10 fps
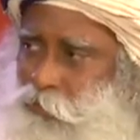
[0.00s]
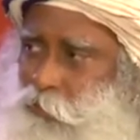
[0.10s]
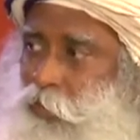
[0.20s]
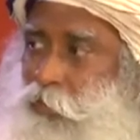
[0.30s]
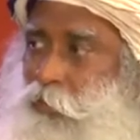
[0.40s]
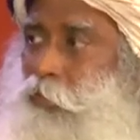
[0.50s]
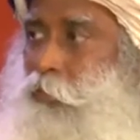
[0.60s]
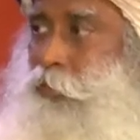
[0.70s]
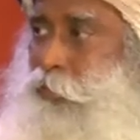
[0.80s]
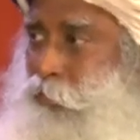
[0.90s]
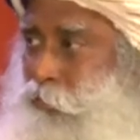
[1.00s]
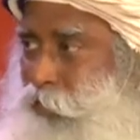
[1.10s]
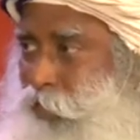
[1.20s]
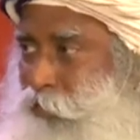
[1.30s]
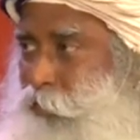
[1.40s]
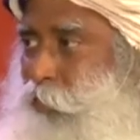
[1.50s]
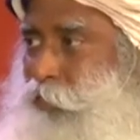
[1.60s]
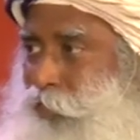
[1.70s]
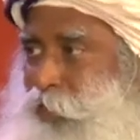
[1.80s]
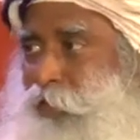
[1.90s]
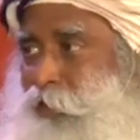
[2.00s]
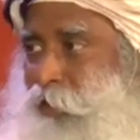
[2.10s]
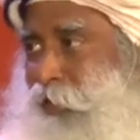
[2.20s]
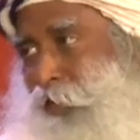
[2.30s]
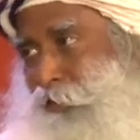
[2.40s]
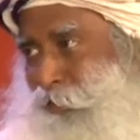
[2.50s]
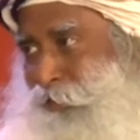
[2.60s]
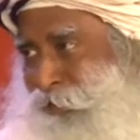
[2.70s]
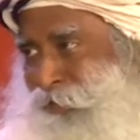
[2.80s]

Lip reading: You want to know a person, you guys go and shake their hands.